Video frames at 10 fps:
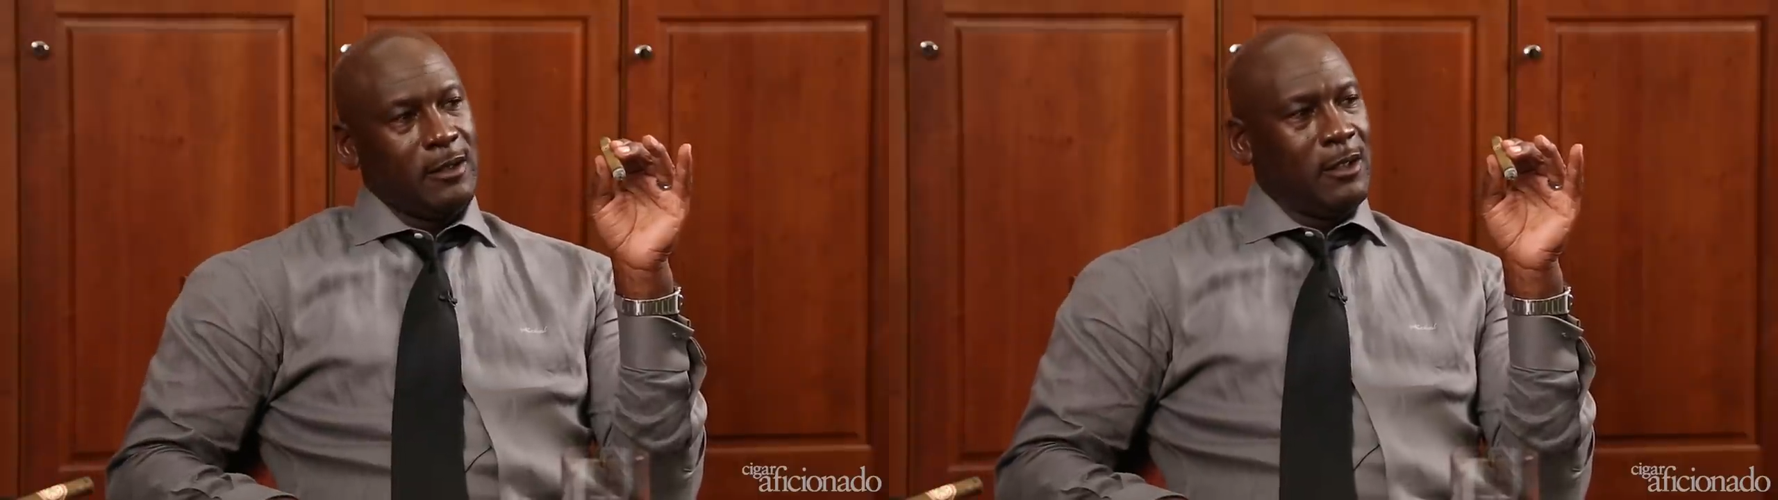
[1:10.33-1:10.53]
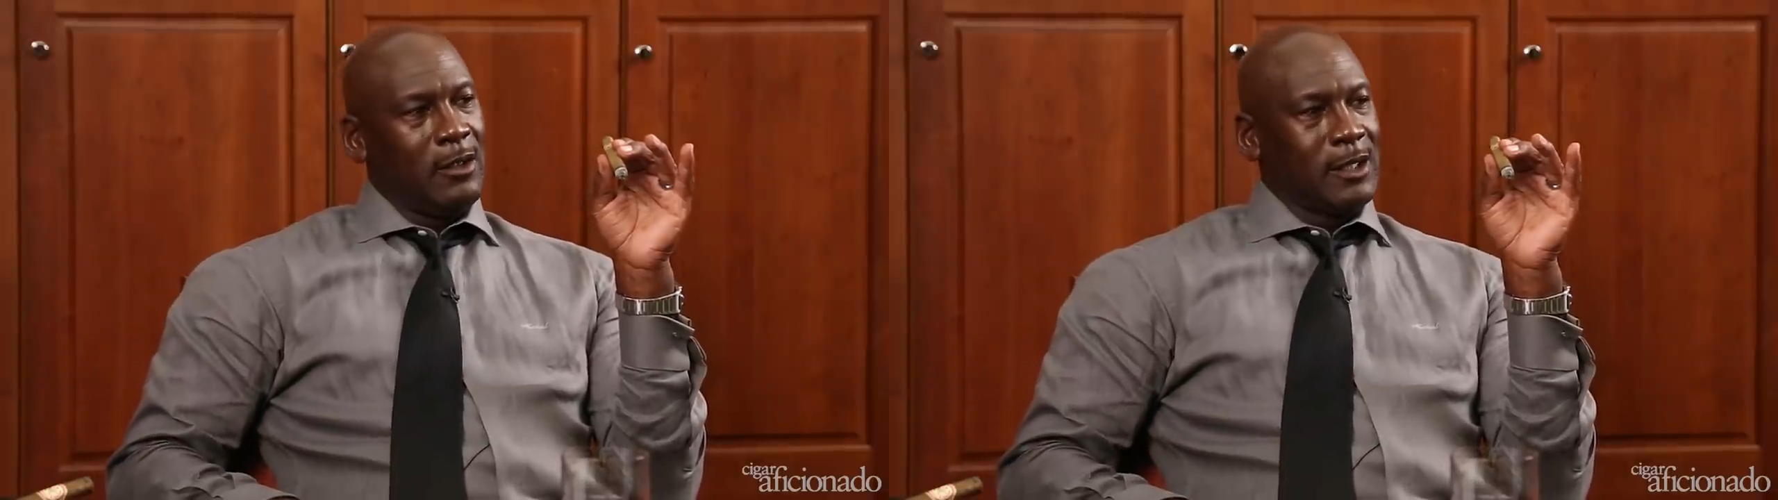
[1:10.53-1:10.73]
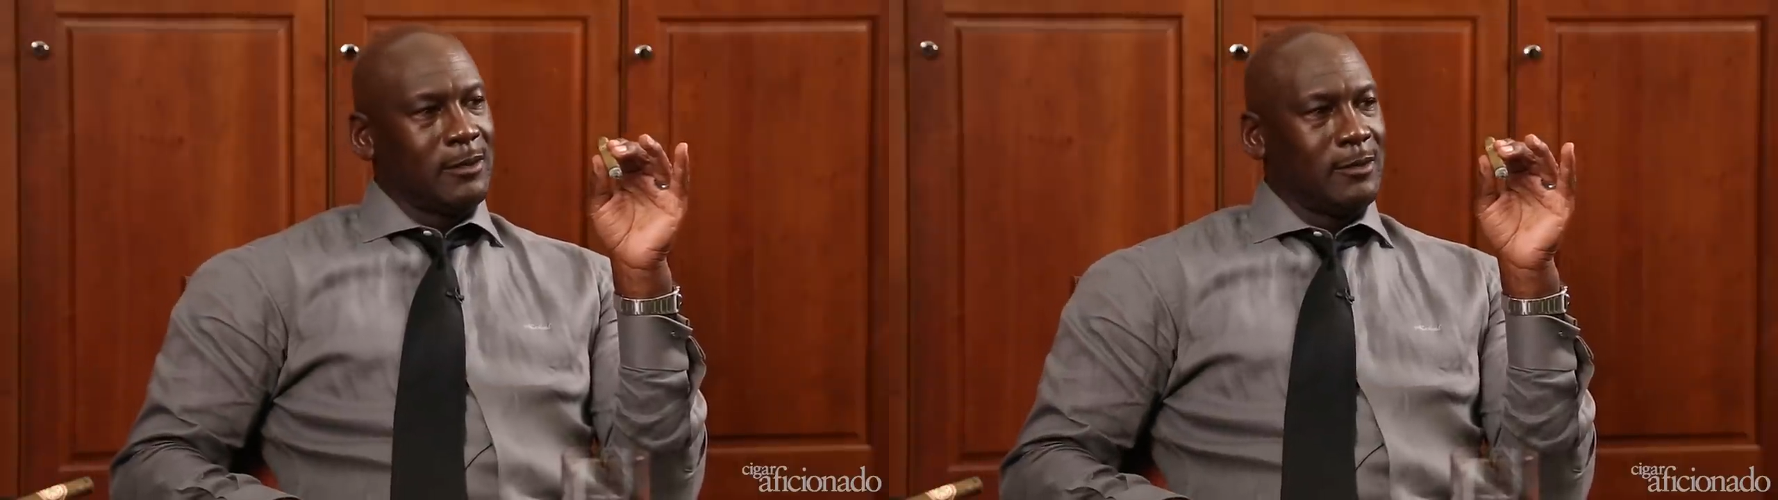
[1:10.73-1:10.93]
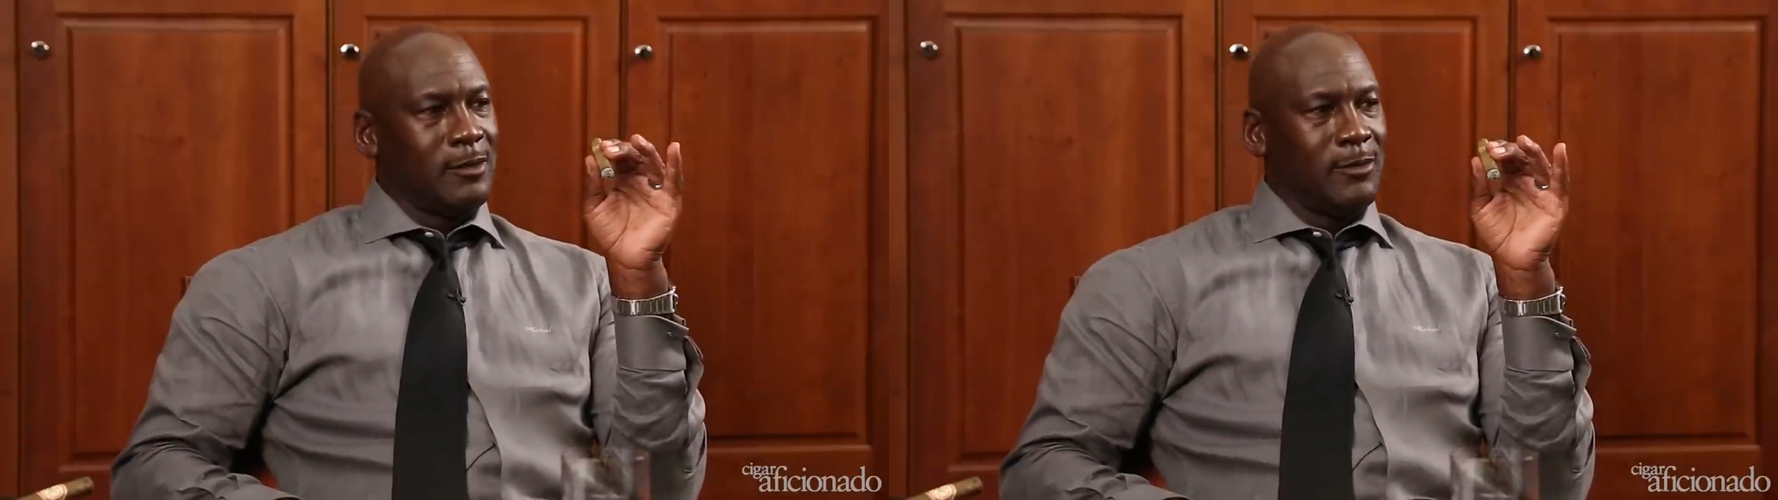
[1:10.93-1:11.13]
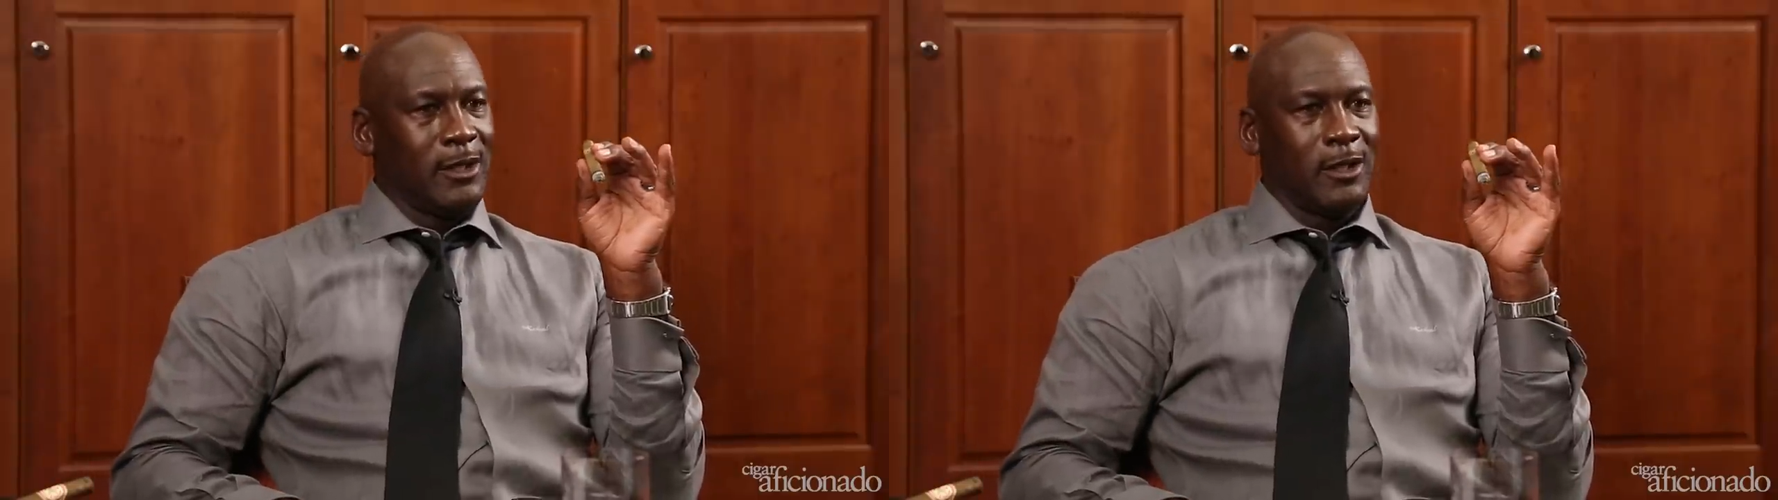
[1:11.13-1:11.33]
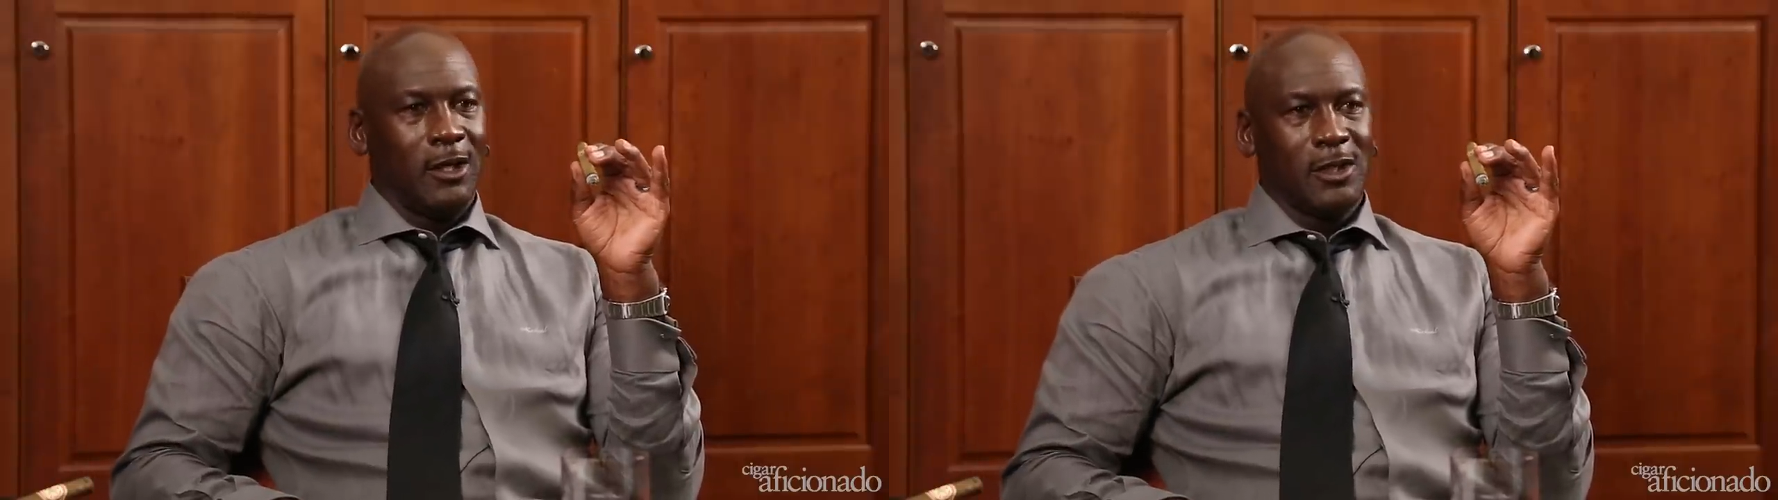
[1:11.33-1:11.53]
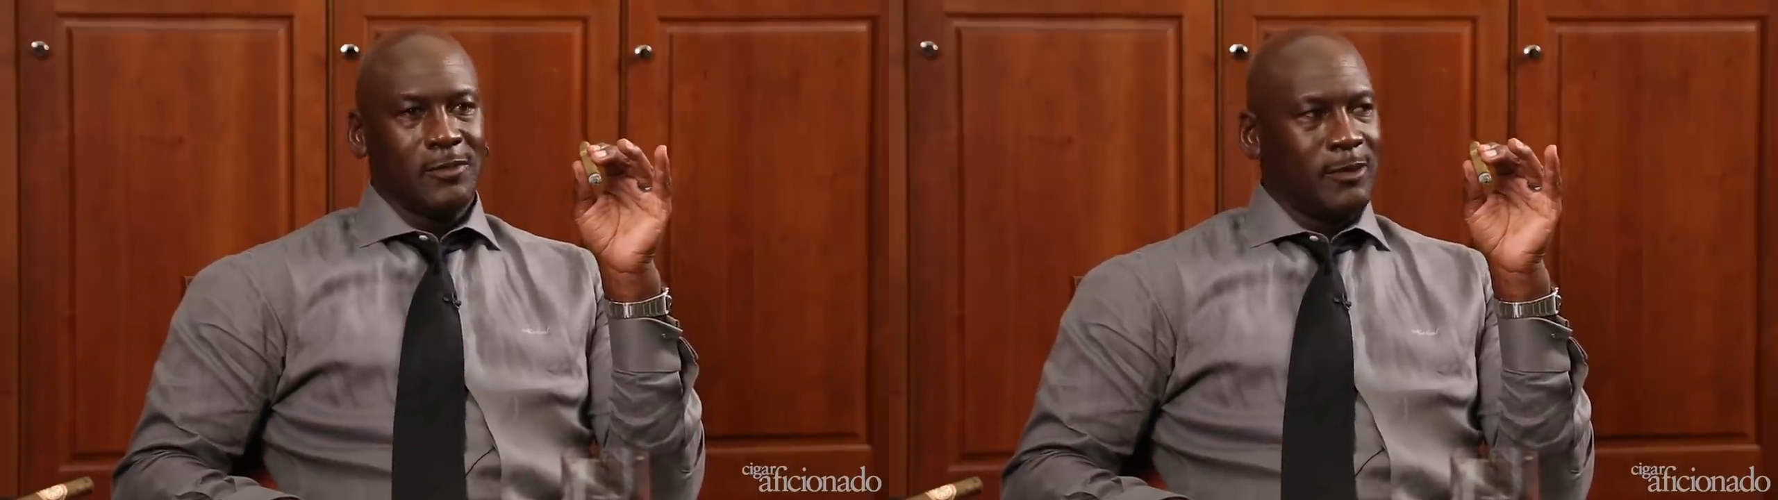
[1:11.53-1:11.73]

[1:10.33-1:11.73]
You know, my mother calls